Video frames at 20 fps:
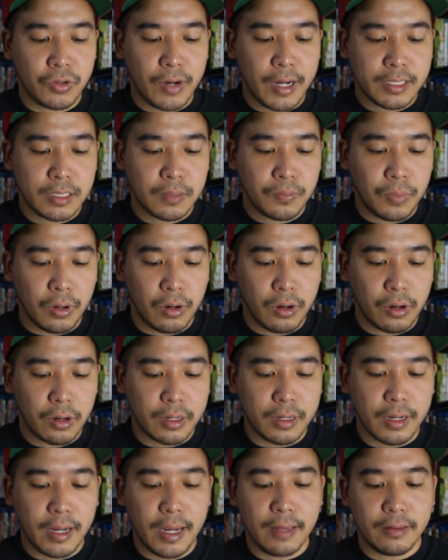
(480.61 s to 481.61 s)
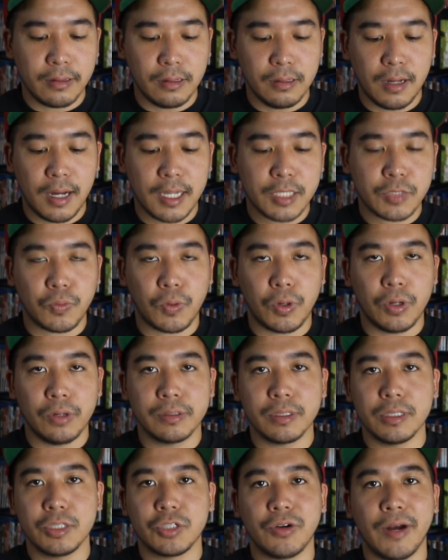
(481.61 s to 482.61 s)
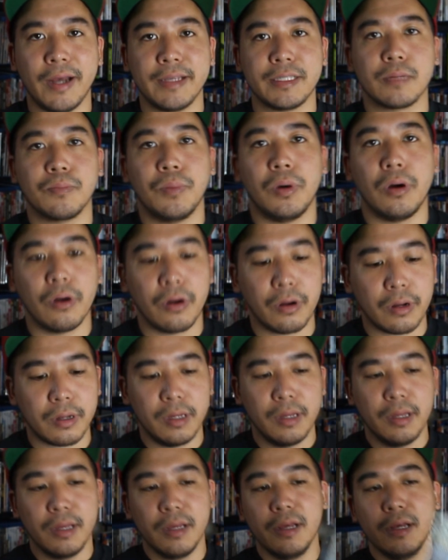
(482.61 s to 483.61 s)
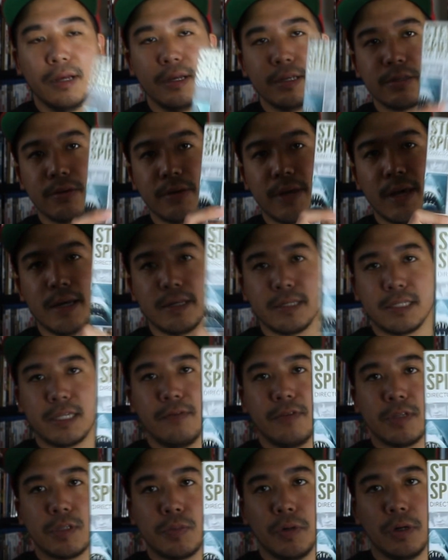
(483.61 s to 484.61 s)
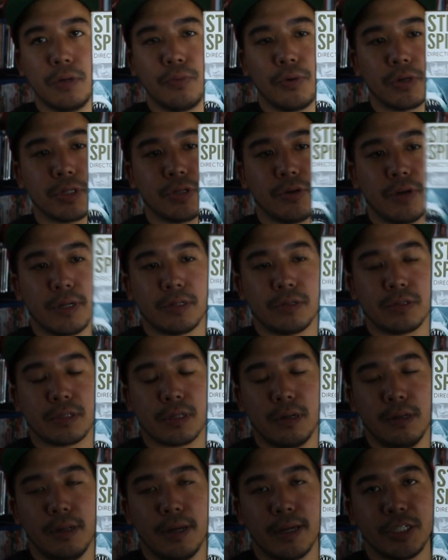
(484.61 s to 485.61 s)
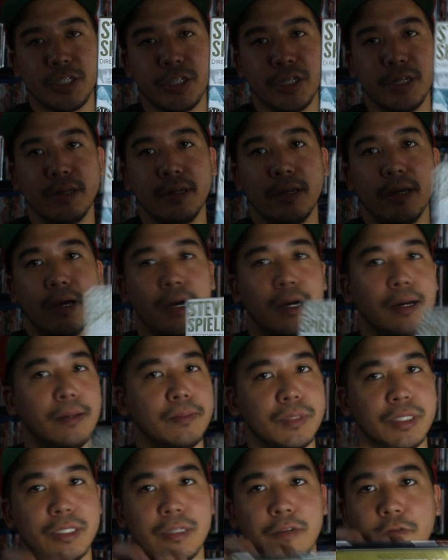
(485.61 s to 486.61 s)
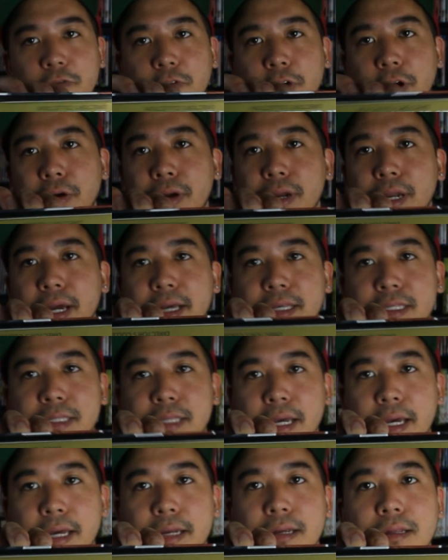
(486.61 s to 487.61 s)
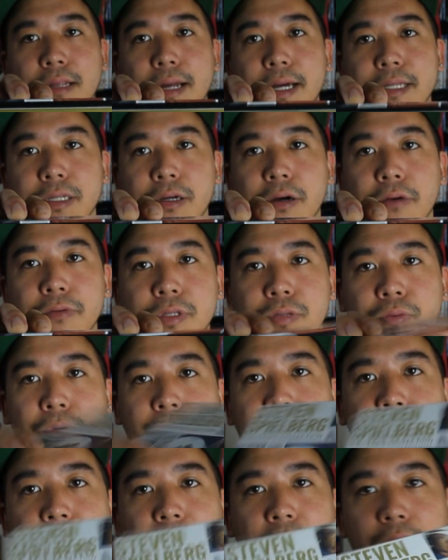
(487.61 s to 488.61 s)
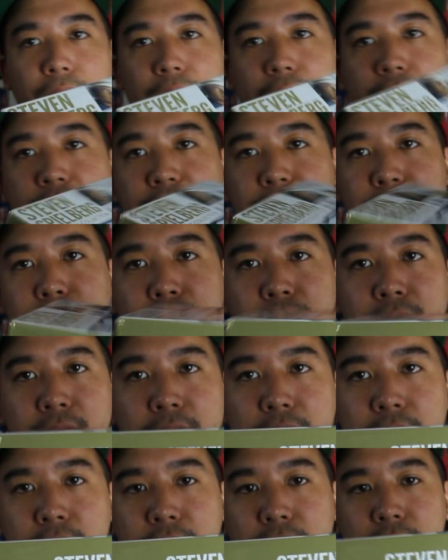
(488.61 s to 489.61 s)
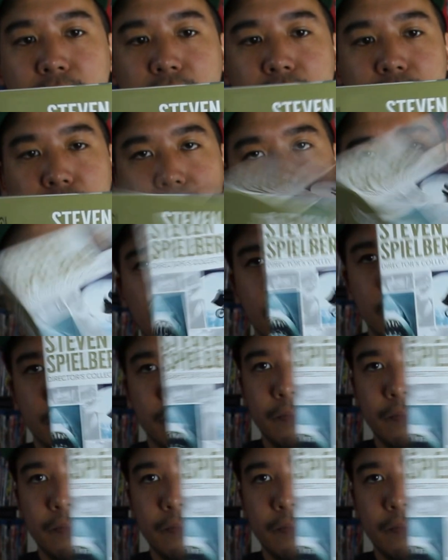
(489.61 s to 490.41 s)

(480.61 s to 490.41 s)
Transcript: Jurassic Park, The Lost World, Jurassic Park. So yeah, Steven Spielberg Director's Collection. Just a very nice set. Glad to own this one in my collection. So yeah.